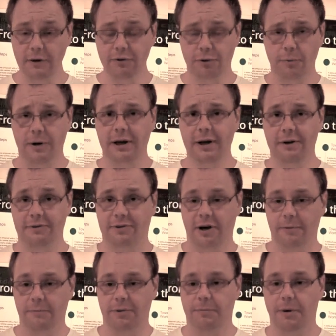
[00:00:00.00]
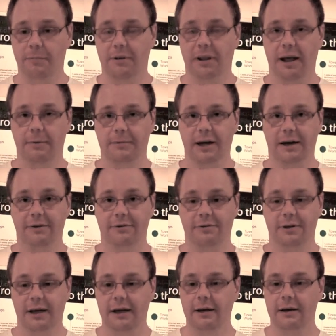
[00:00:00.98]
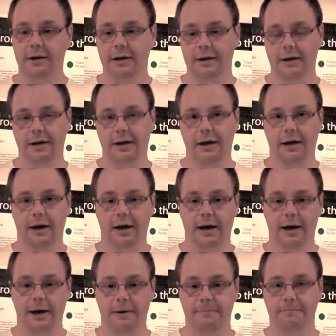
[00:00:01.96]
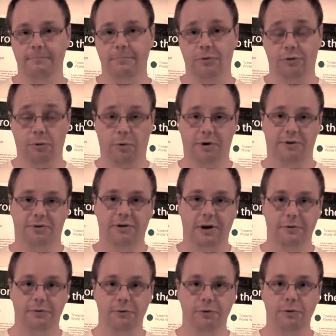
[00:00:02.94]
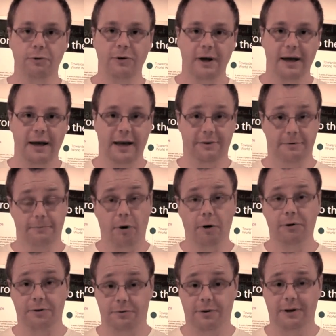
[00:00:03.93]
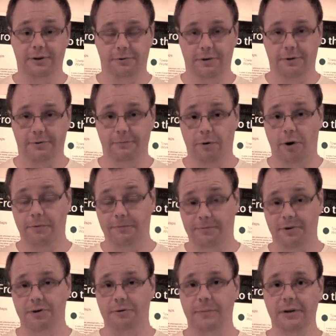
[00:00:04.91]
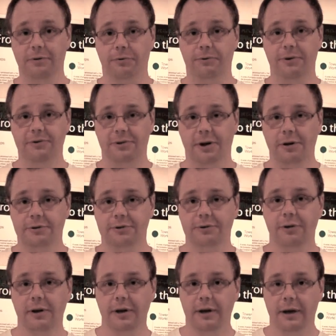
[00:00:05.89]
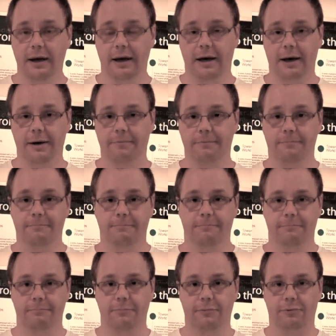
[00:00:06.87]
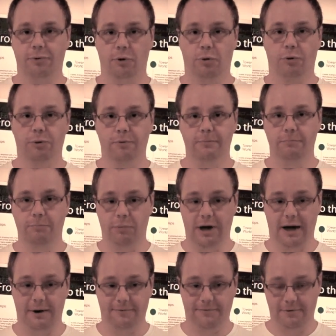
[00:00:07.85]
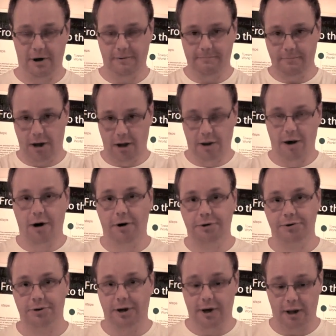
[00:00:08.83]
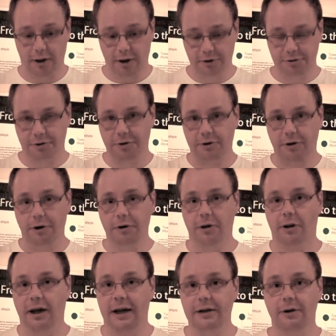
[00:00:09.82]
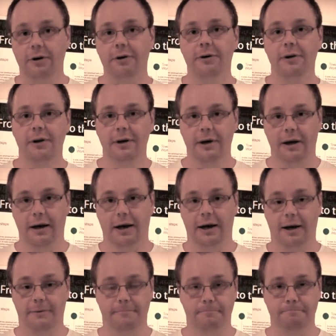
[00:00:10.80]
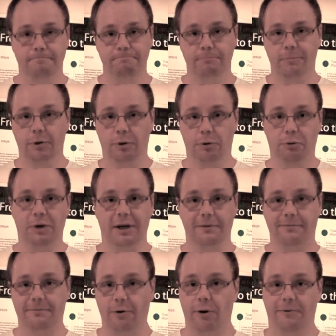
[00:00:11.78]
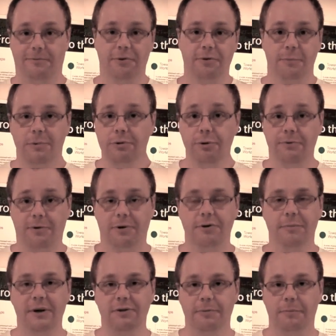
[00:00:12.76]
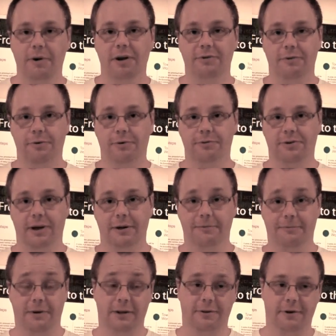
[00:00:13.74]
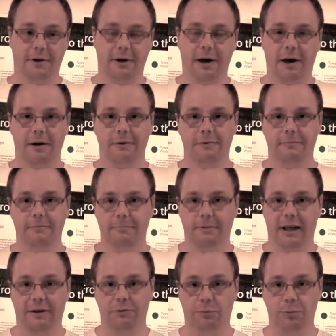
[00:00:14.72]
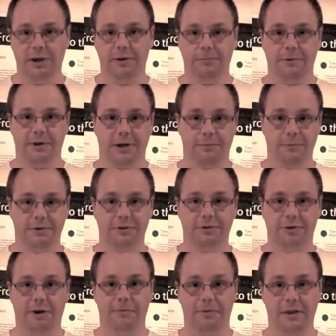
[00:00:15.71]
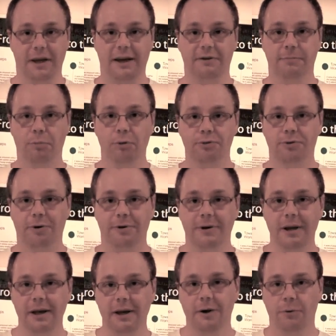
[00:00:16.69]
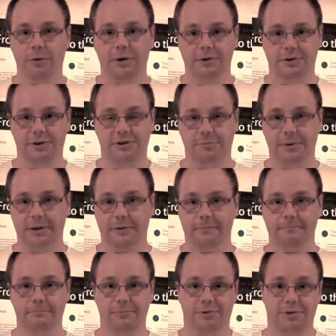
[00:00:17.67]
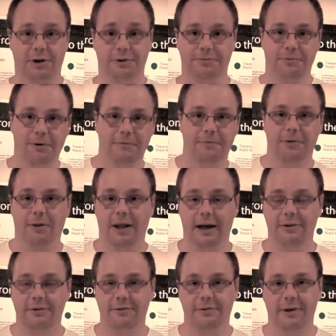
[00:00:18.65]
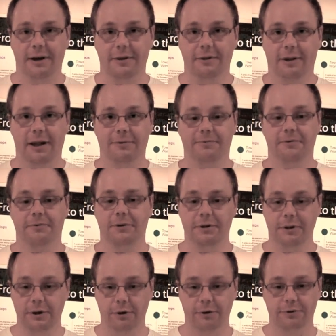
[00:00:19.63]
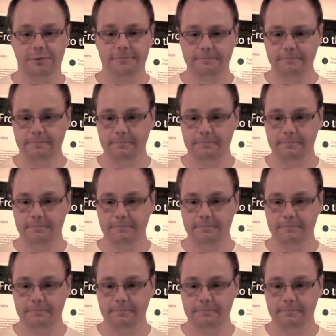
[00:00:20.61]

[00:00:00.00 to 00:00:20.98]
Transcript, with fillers: So we're here at CERN with the Puppet Lab guys today. Um, so what does CERN do? It's involved, it's, it's involved in fundamental research. Um, so we have a large, uh, a large underground collider um, looking for fundament, new fundamental particles and in fact a, a last week we, we discovered the Higgs boson, which has been searched for for the last, uh, the last 15 years.